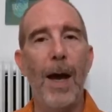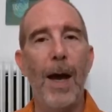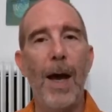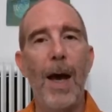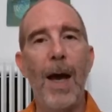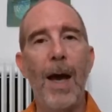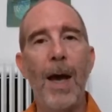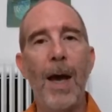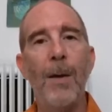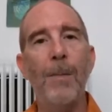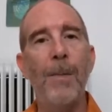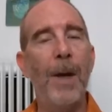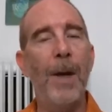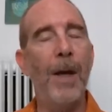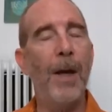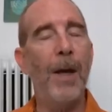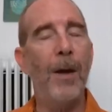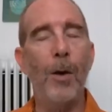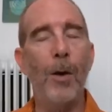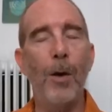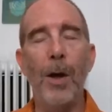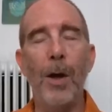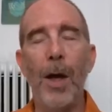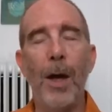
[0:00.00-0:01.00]
And
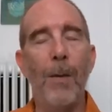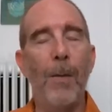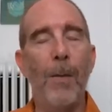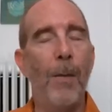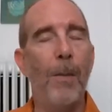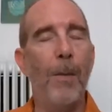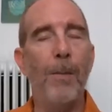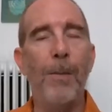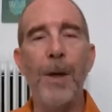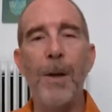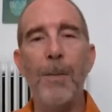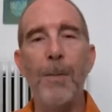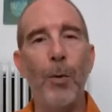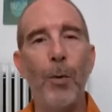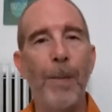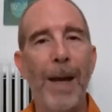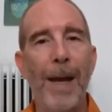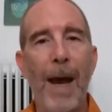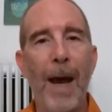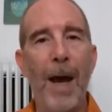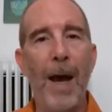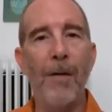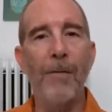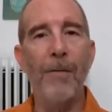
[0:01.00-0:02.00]
people
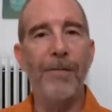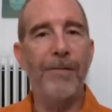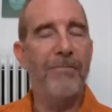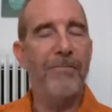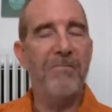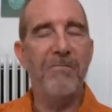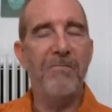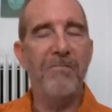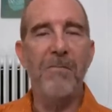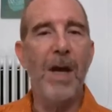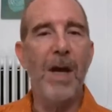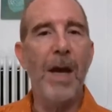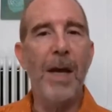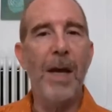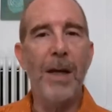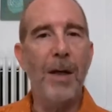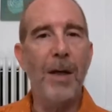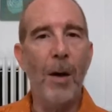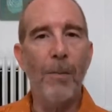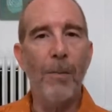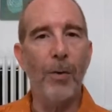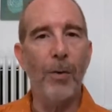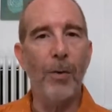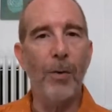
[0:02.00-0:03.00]
may have any
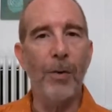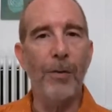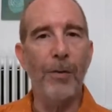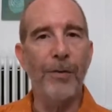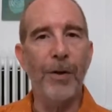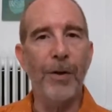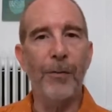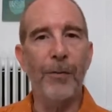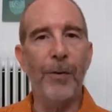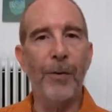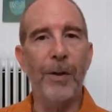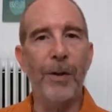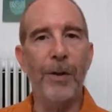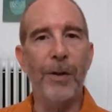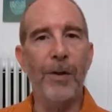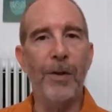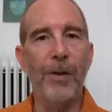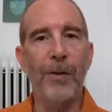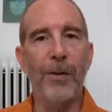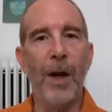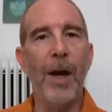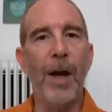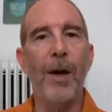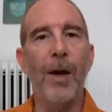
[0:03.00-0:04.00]
number of different
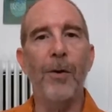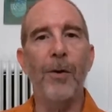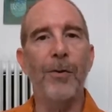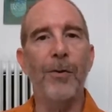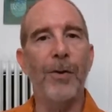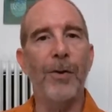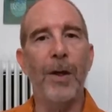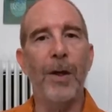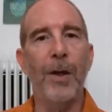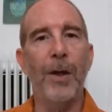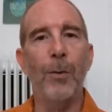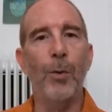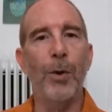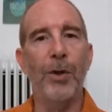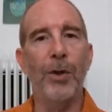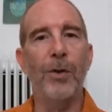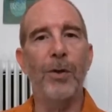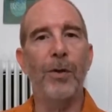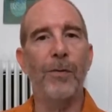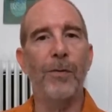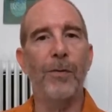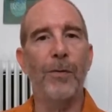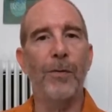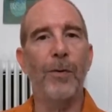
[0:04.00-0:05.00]
desires they wish to
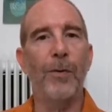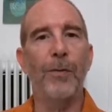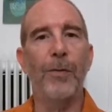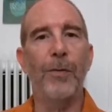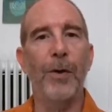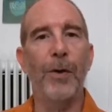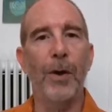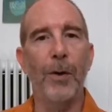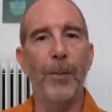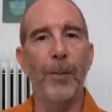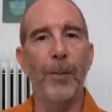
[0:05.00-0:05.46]
fulfill,